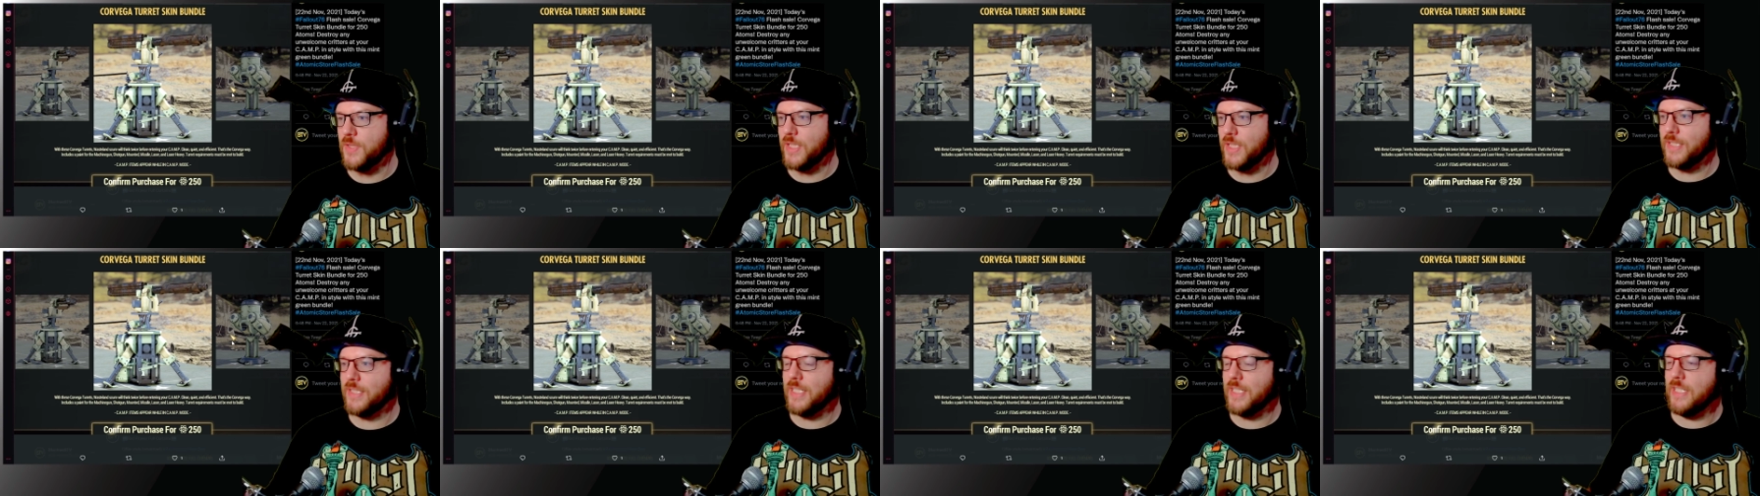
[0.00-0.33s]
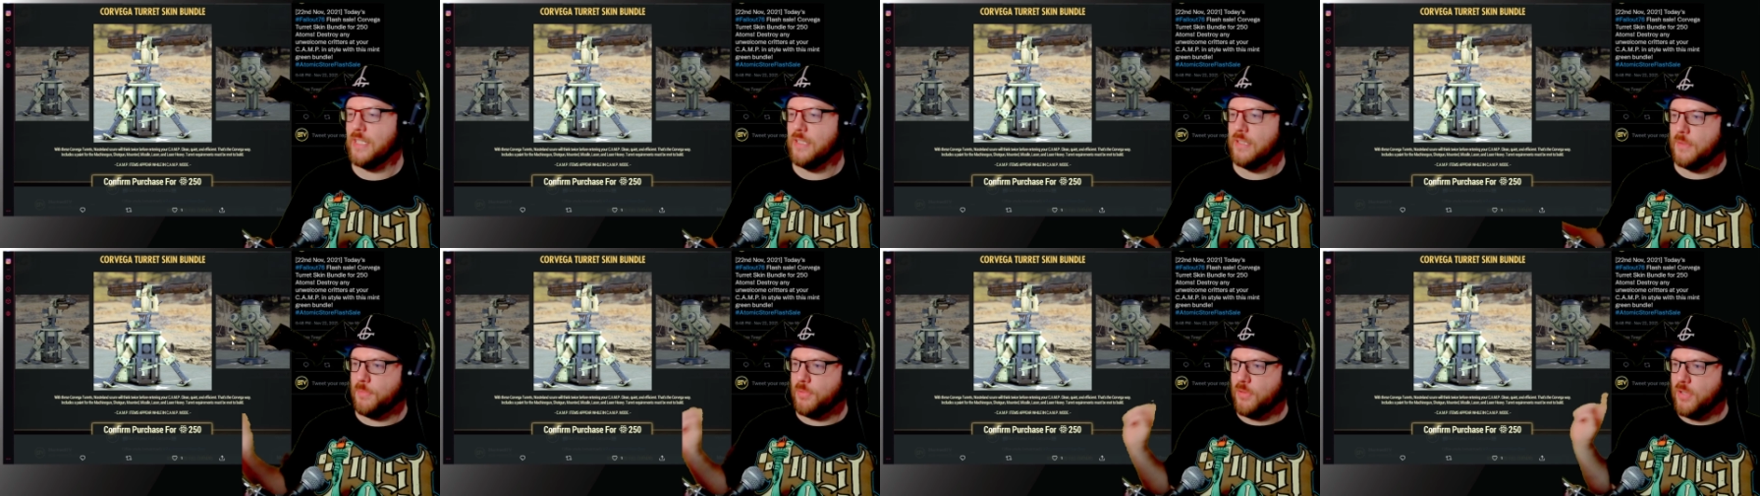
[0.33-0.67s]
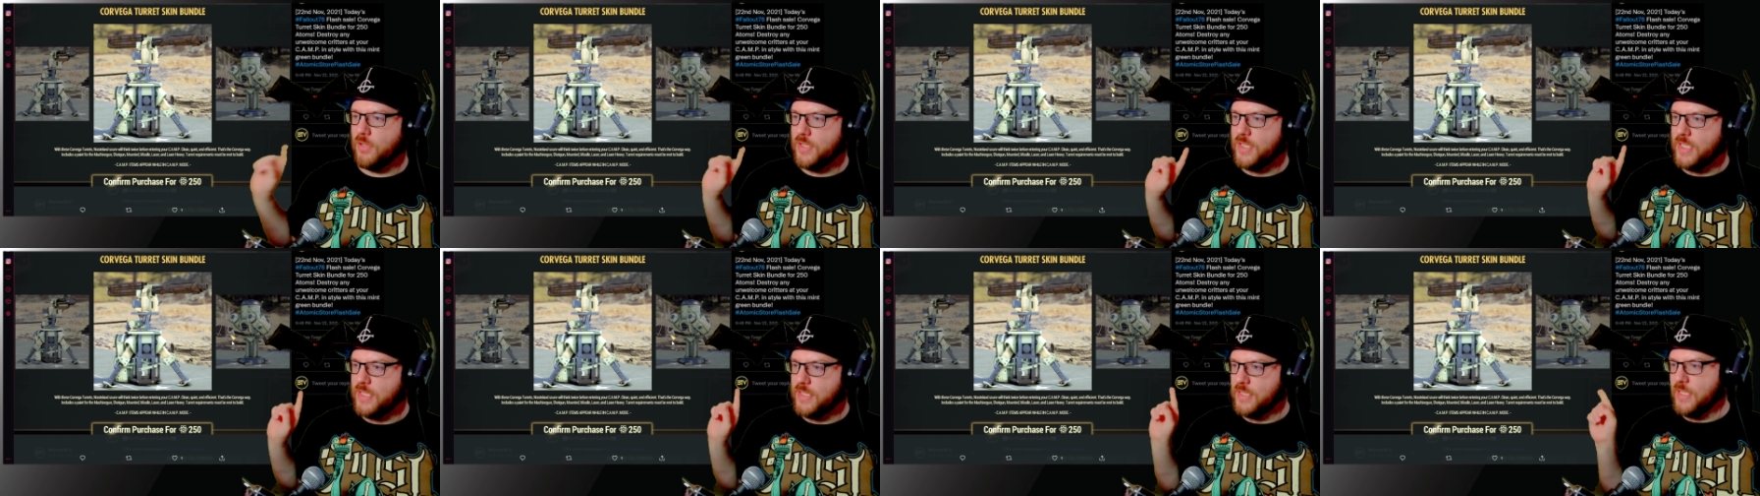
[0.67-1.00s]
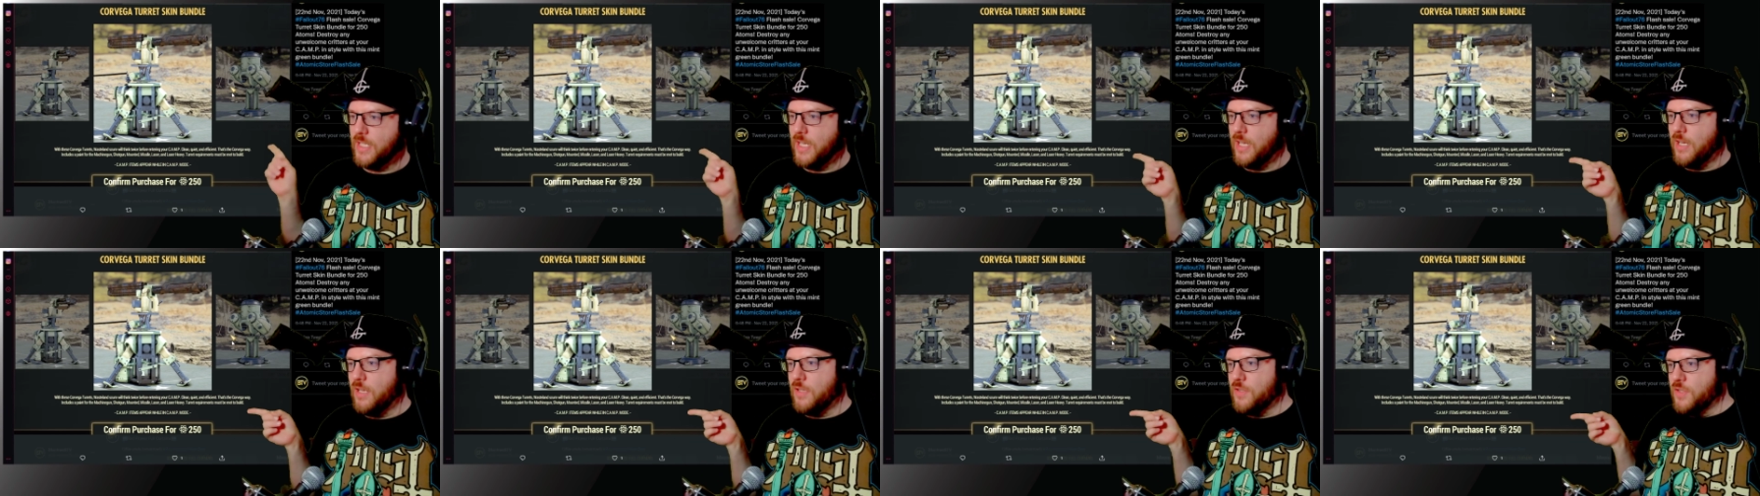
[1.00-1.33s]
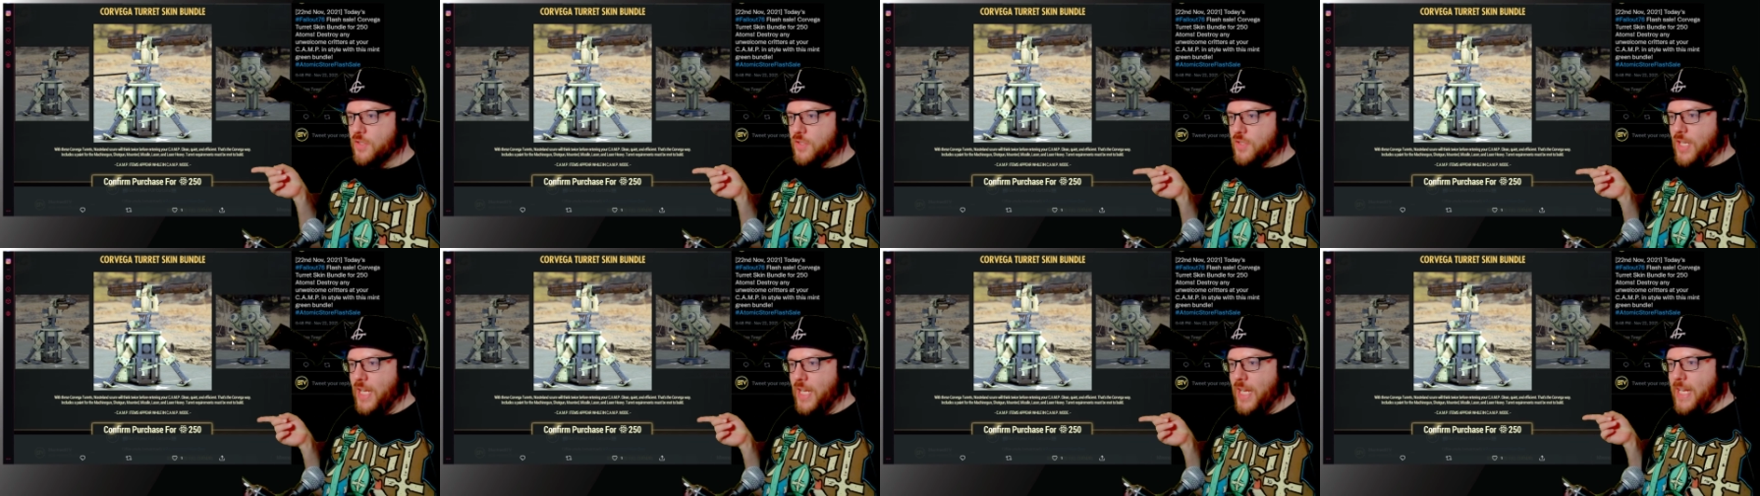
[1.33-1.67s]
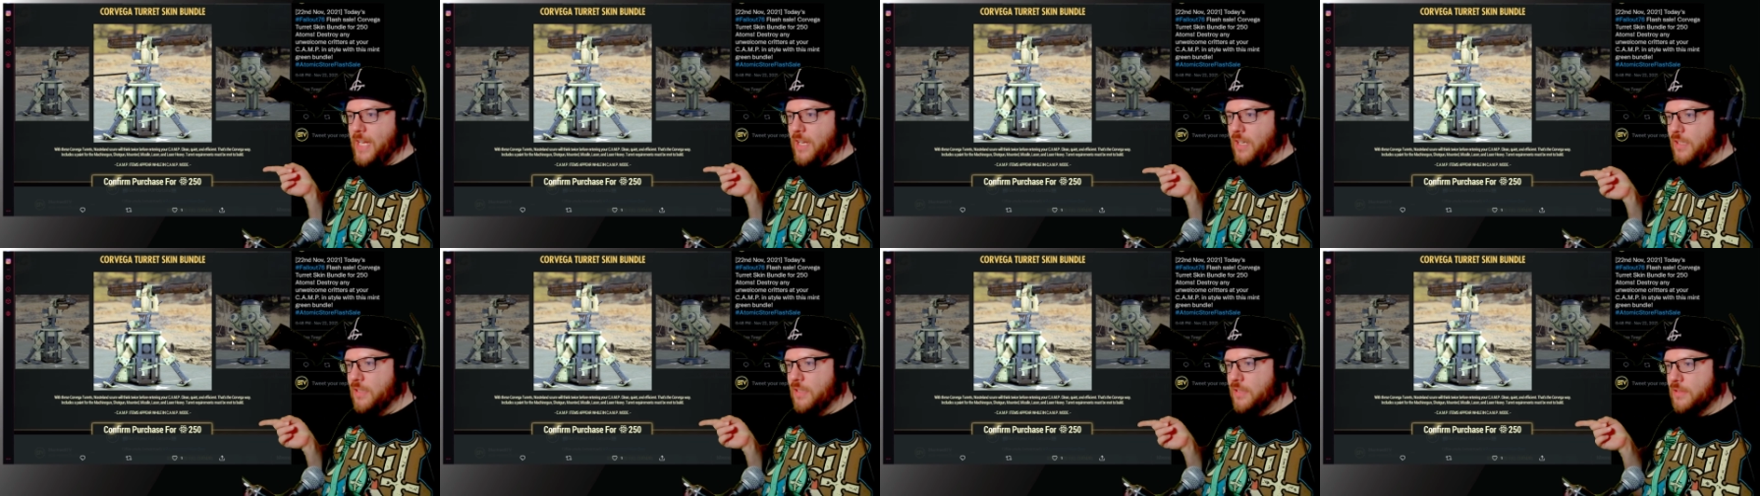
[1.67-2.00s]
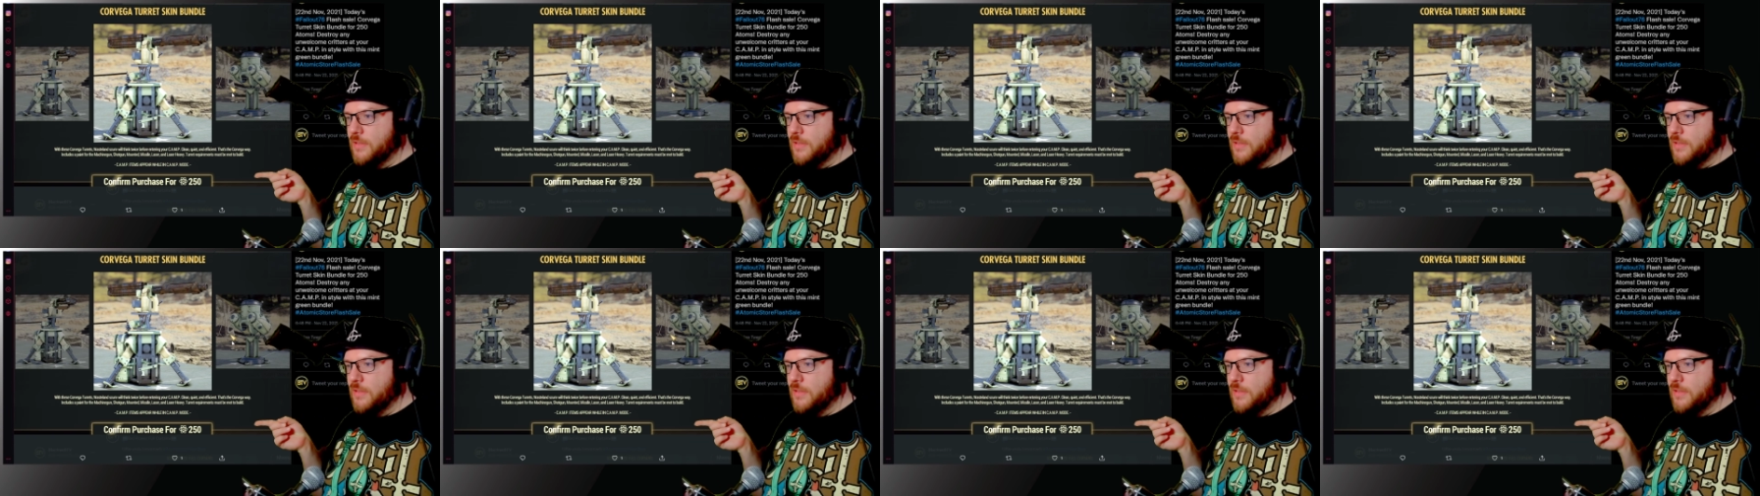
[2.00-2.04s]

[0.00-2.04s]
You can see price is just here,